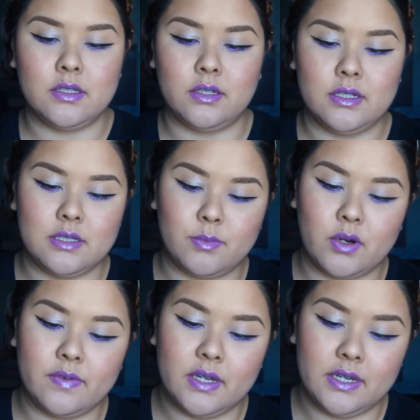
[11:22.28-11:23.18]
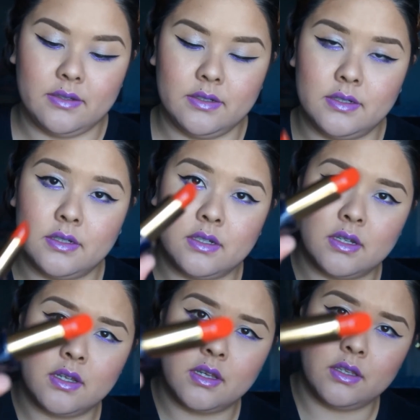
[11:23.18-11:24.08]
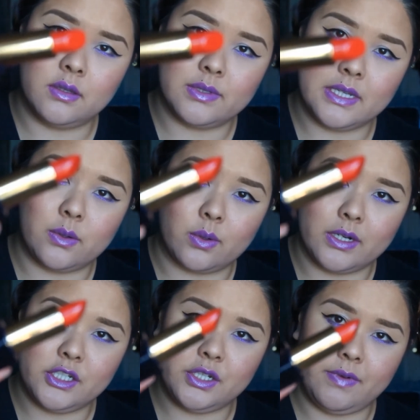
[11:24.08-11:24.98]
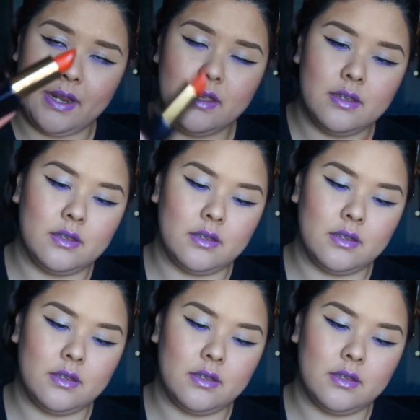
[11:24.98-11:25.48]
So this is more of a, you would say, orangey red.